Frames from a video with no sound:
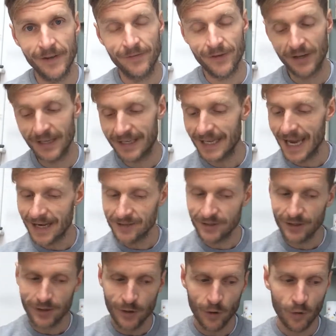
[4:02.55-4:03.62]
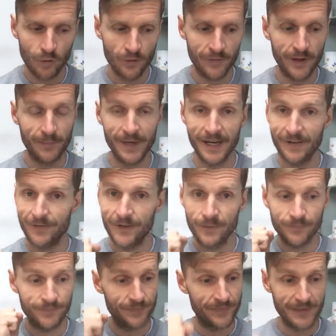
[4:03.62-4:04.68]
If you can get to the core of them, and if
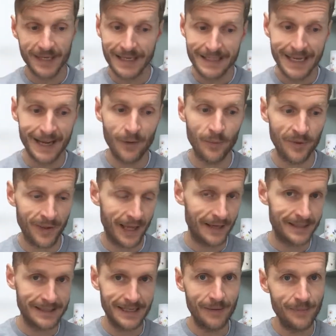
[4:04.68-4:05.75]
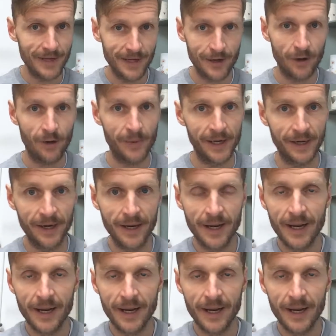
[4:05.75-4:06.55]
you need help with that, send me a comment.